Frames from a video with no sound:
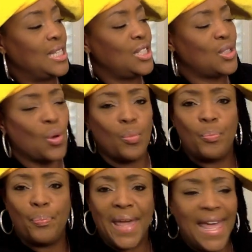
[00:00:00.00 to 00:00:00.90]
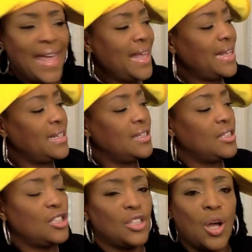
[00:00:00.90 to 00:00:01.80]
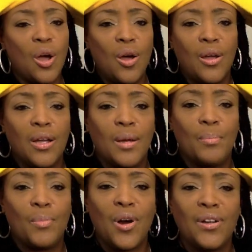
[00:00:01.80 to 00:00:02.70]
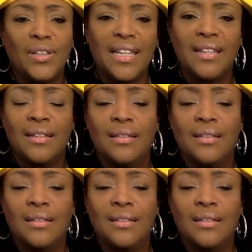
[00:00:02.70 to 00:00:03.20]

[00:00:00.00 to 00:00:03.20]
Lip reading: So bad dog, Marley.